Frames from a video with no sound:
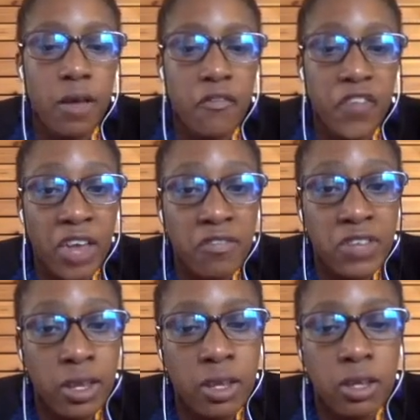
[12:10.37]

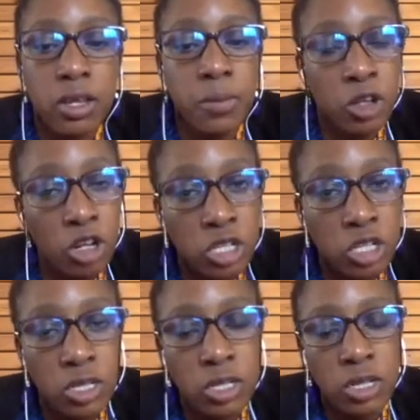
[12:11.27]
5-day
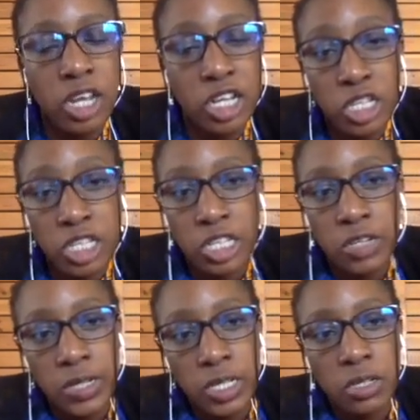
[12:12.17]
immunology lecture
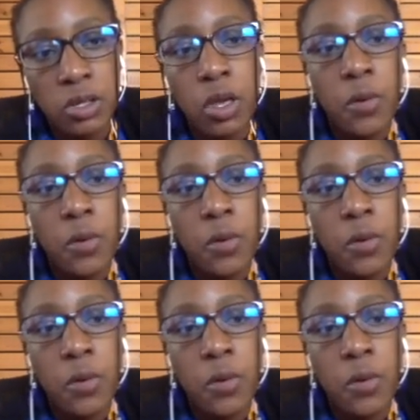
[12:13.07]
series,